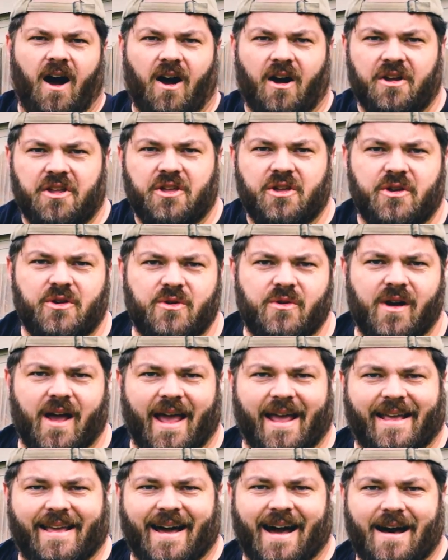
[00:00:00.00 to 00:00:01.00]
Are you a
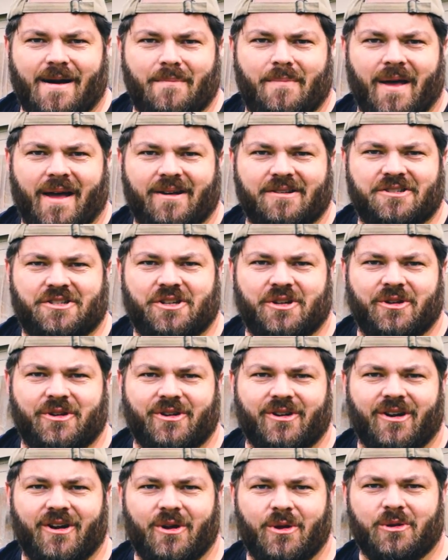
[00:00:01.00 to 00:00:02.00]
compound
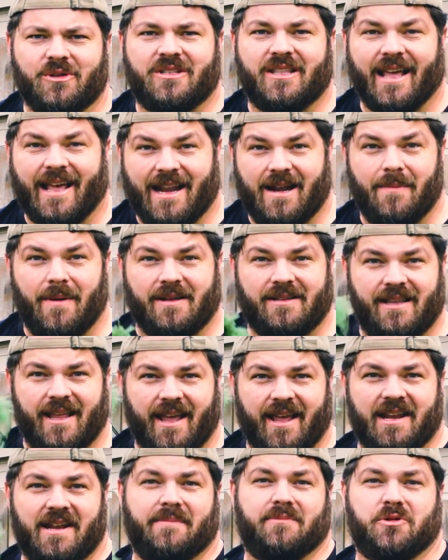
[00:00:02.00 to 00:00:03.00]
shooter who's thinking about
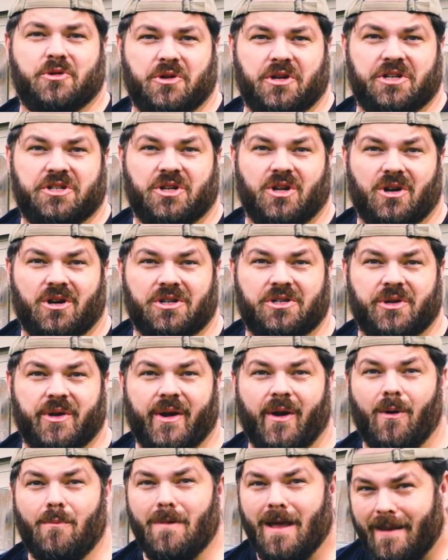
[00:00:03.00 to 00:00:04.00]
taking up traditional archery,
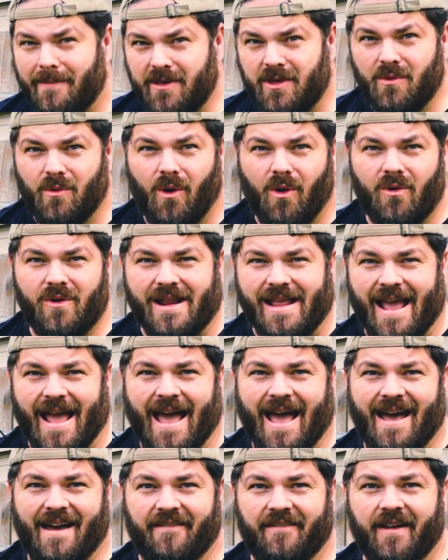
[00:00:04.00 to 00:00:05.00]
or maybe you already
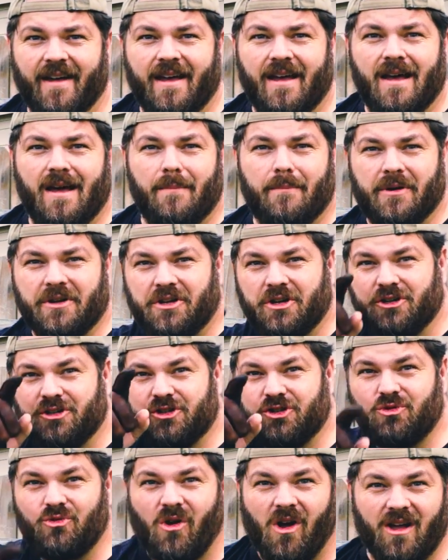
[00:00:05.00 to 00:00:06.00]
have, but you're
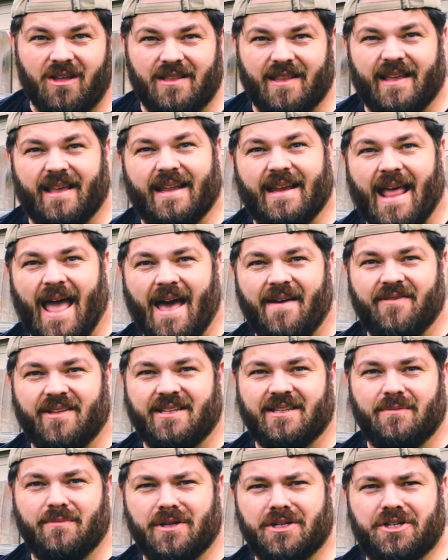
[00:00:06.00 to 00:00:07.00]
struggling and having
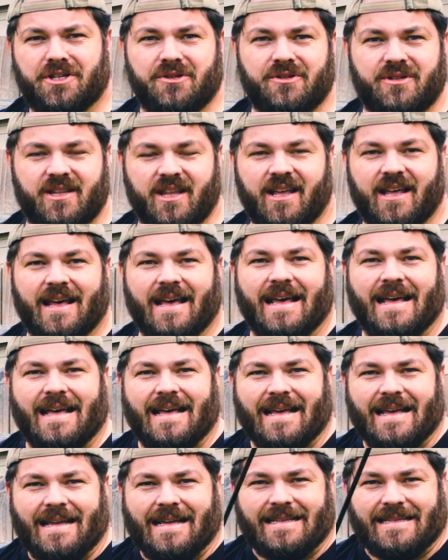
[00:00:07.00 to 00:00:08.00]
some issues?
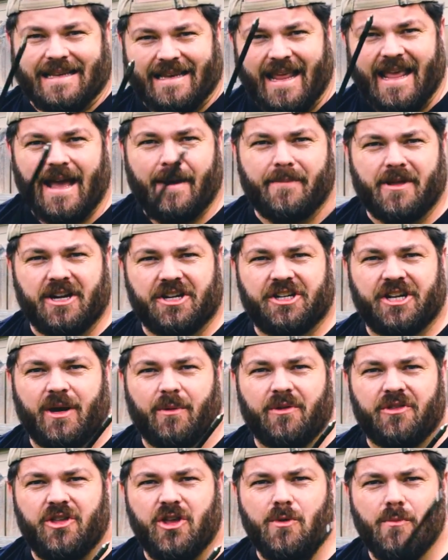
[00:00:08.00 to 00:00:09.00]
Today I'm going to share
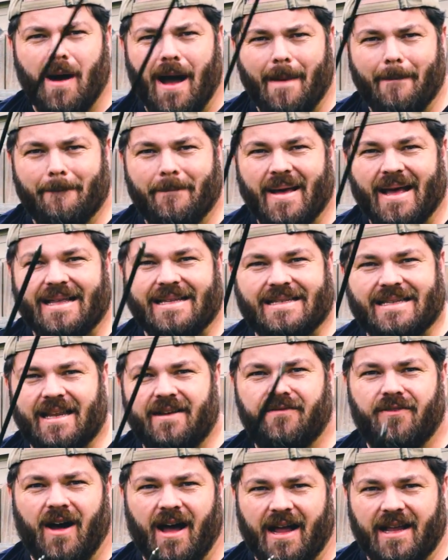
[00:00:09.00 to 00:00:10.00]
with you my best
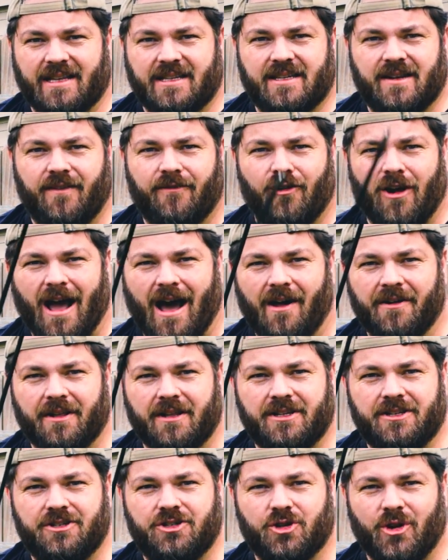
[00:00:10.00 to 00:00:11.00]
advice for how
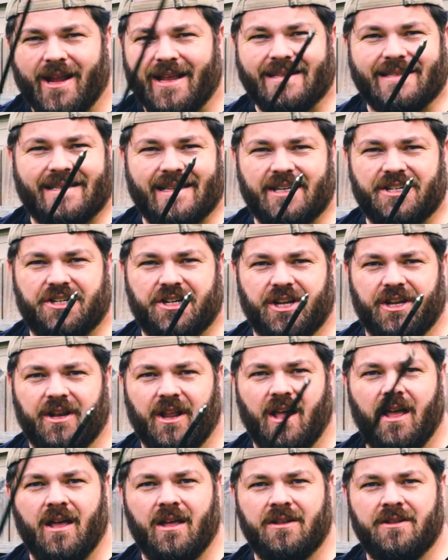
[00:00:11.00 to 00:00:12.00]
to transition
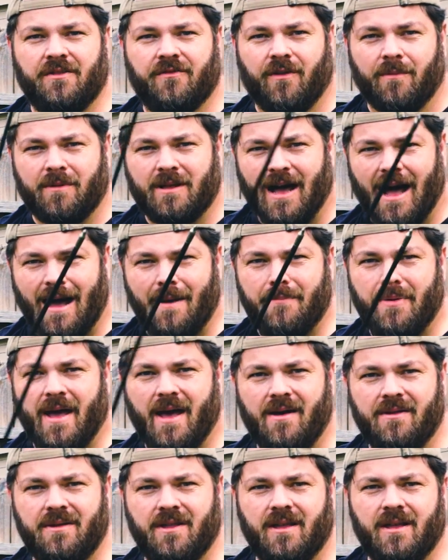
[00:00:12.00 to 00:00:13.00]
from
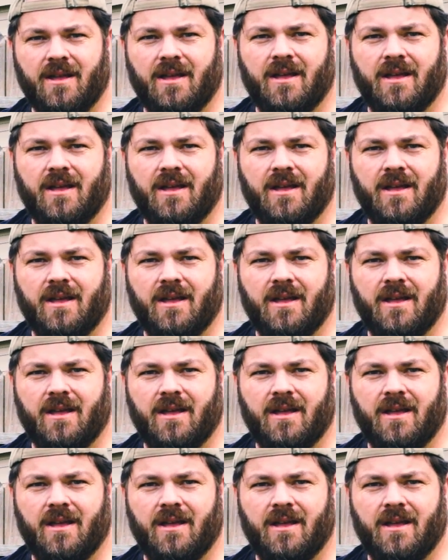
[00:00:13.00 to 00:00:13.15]
compound